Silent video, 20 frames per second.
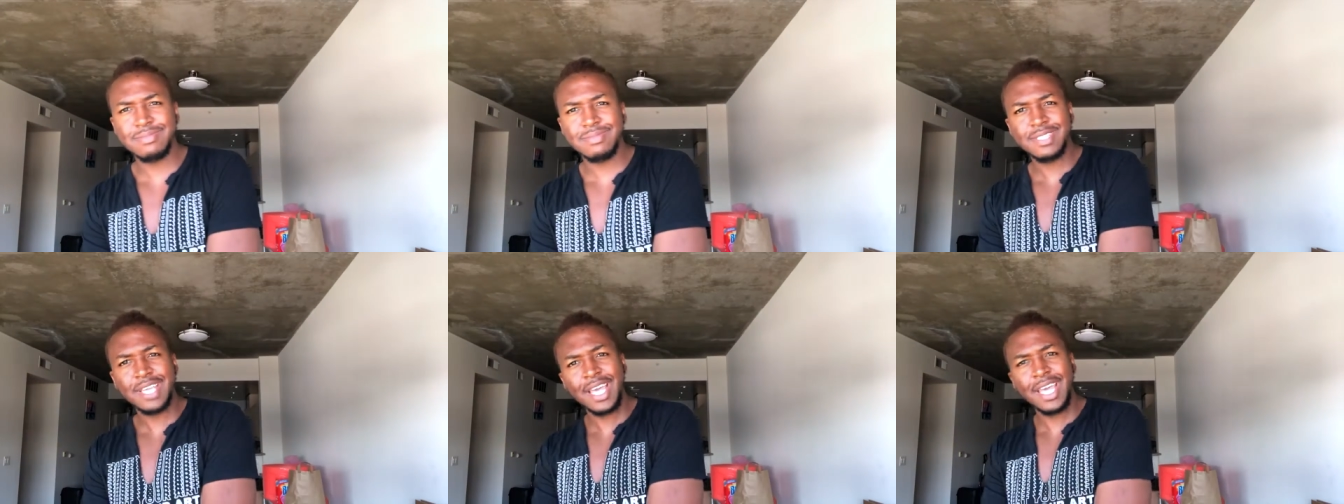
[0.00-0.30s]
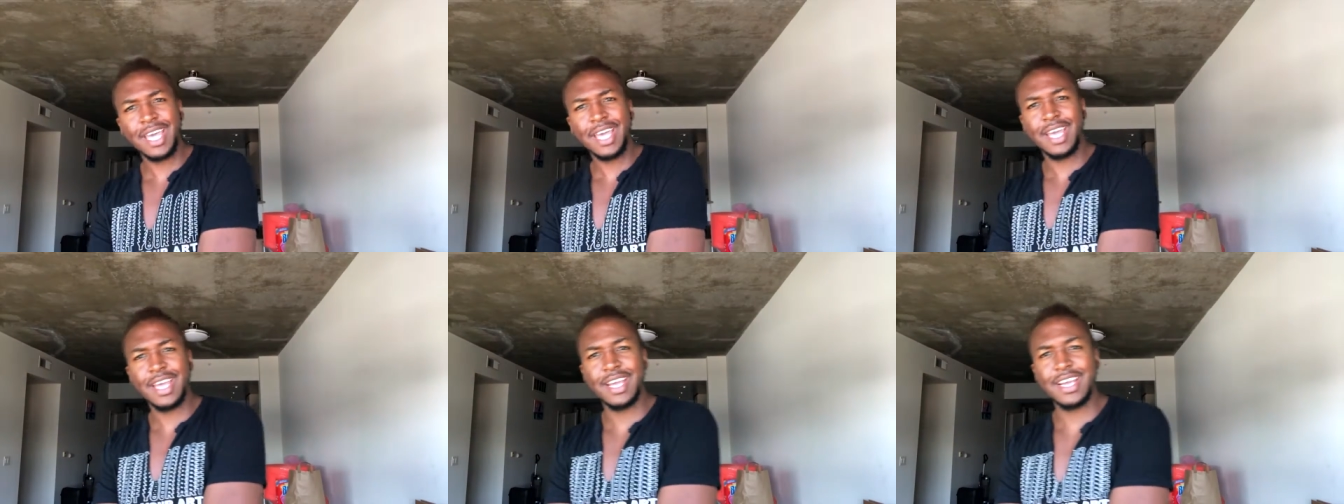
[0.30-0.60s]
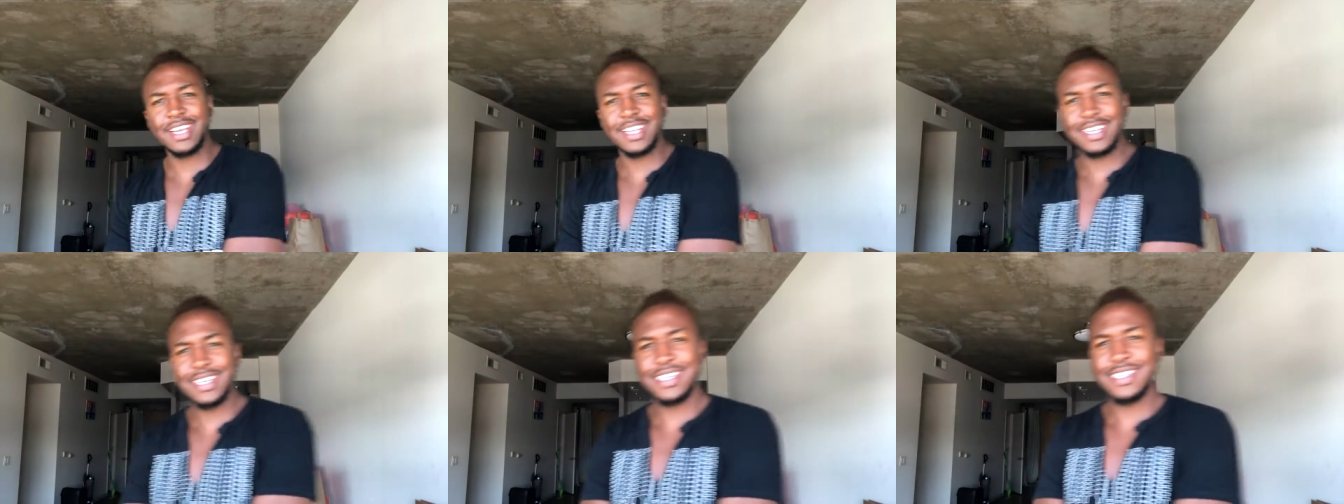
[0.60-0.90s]

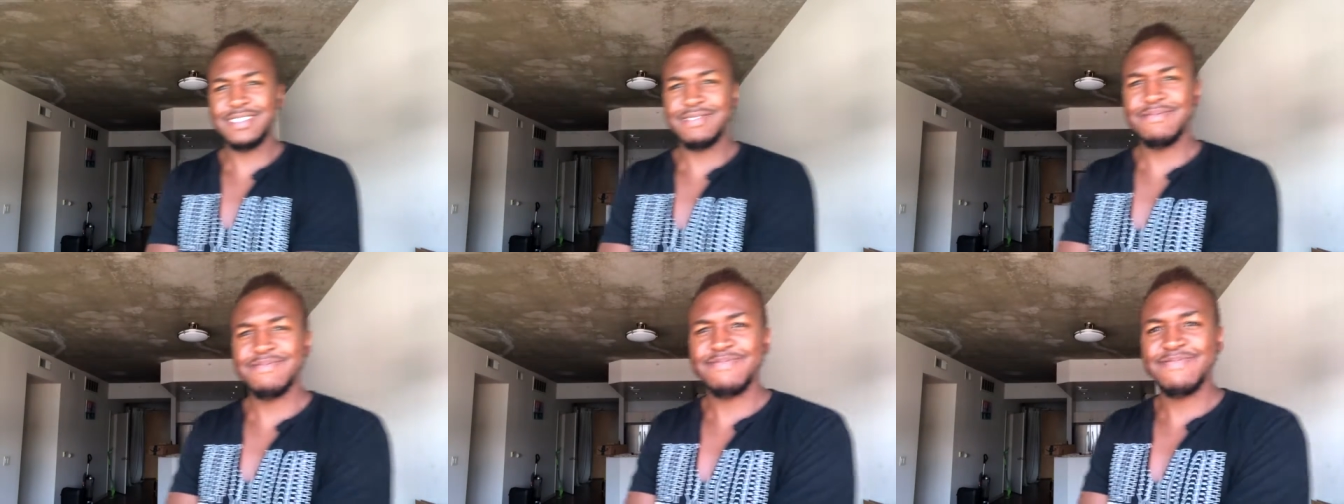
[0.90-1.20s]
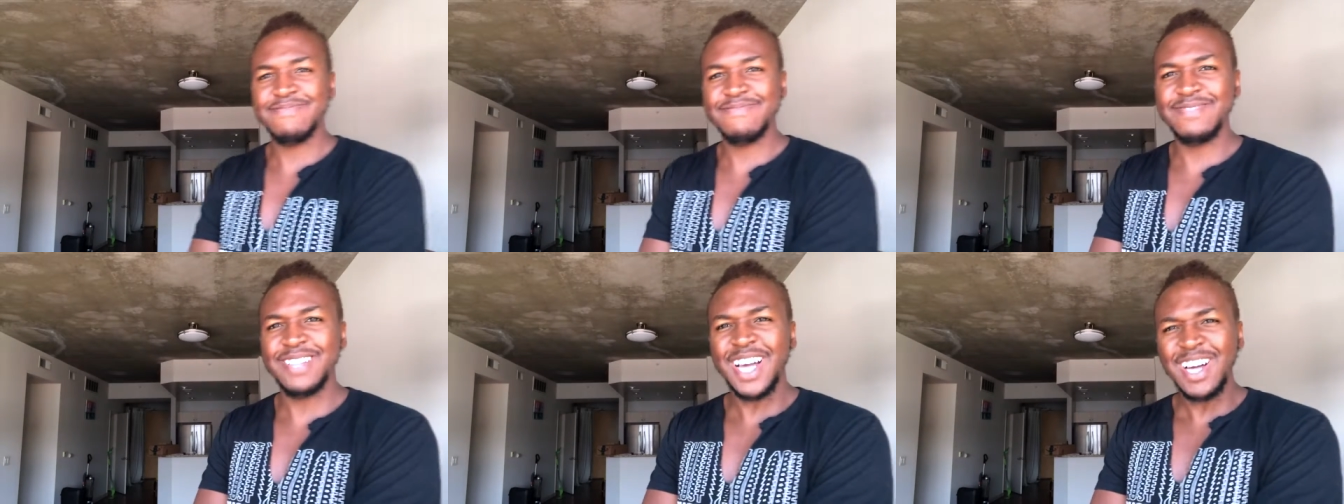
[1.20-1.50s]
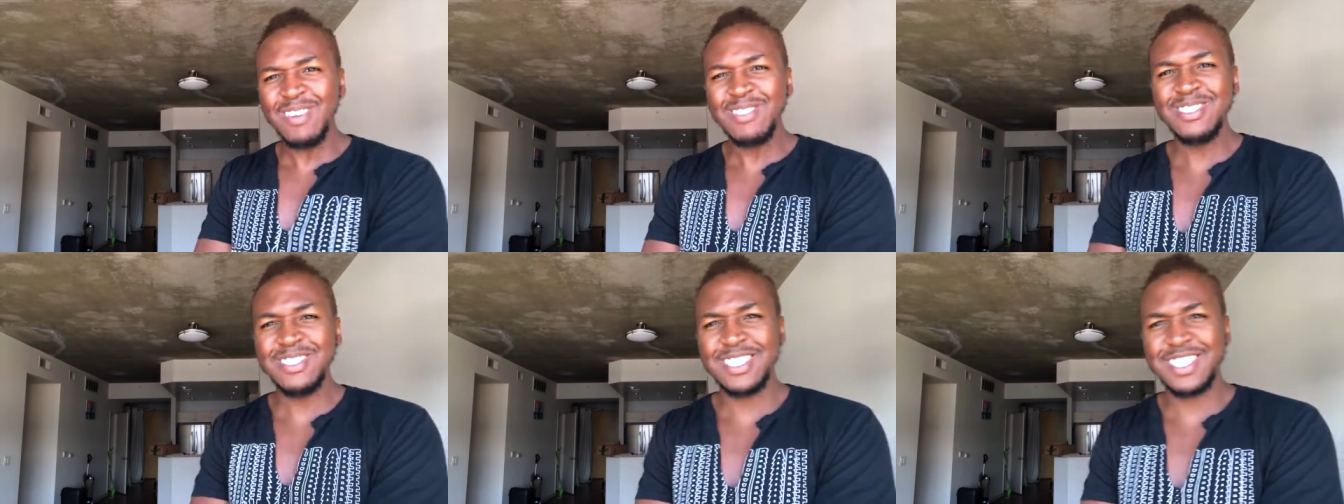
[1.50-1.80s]
Dang,
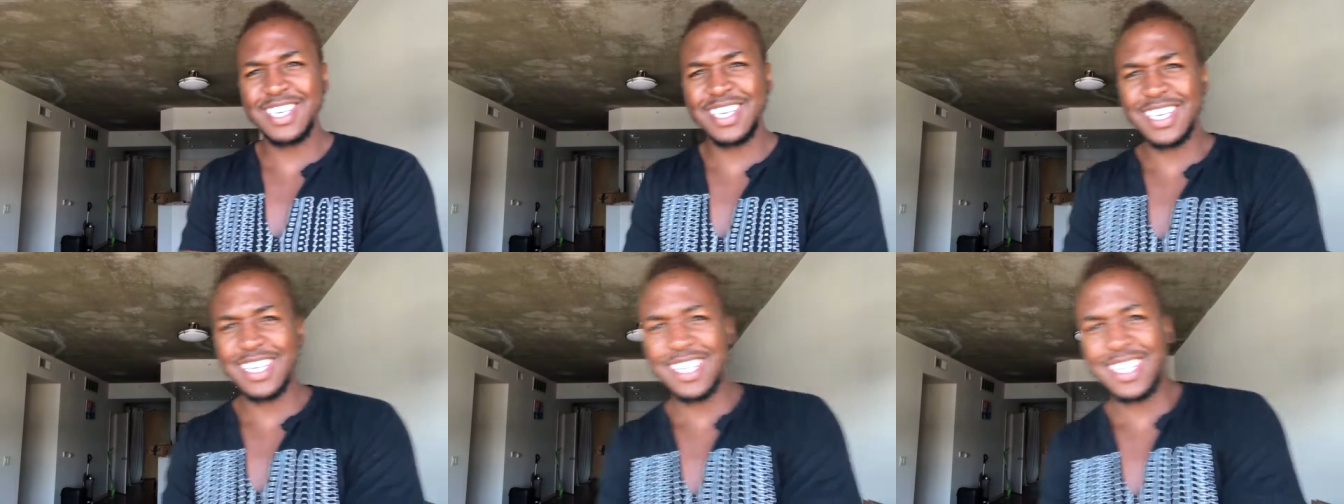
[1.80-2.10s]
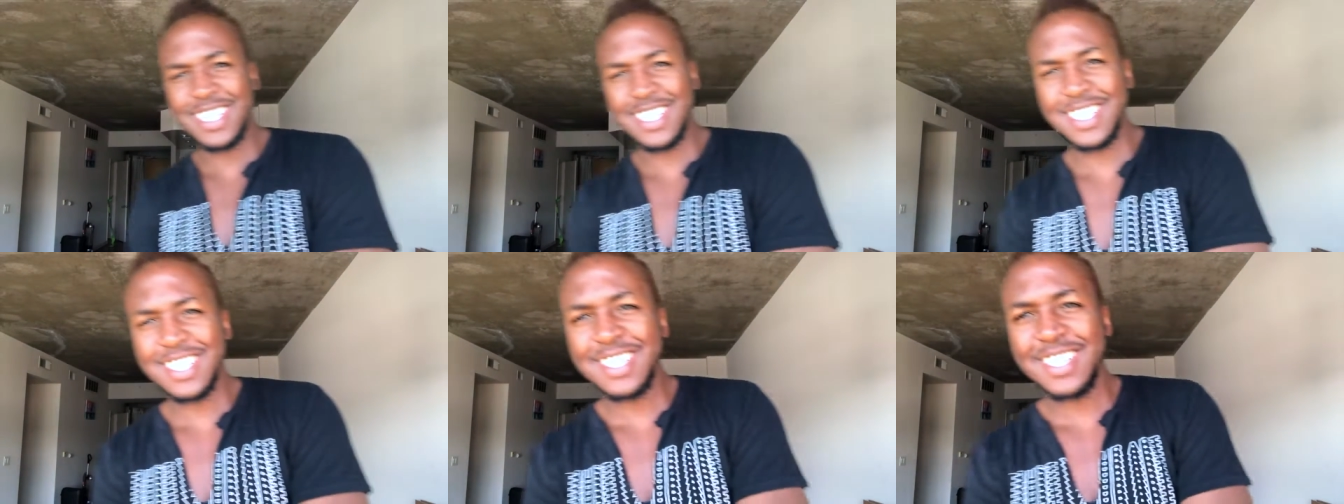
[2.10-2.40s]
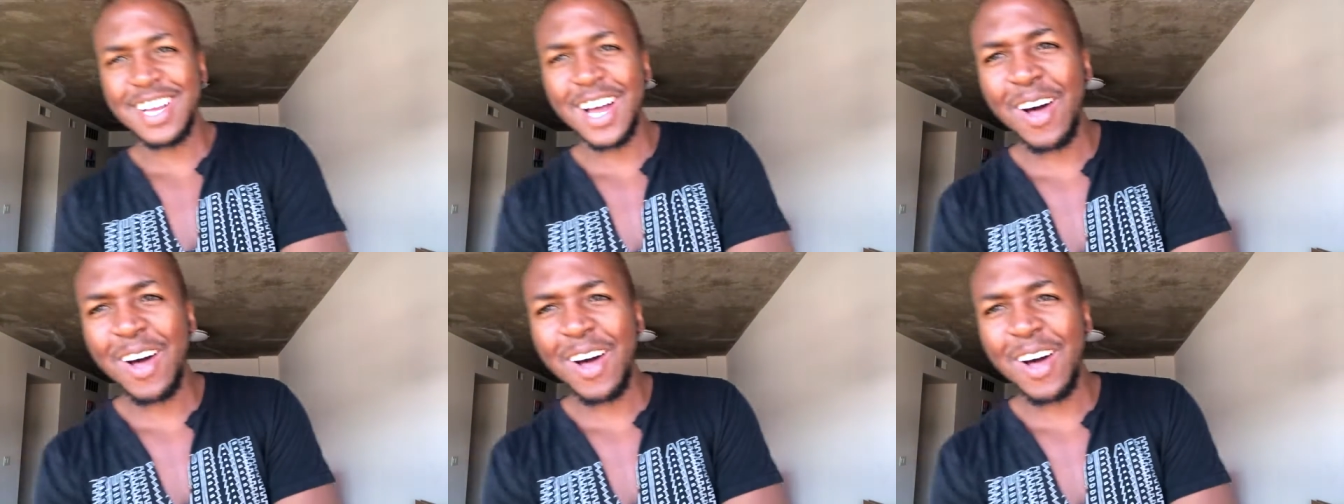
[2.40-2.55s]
nosy.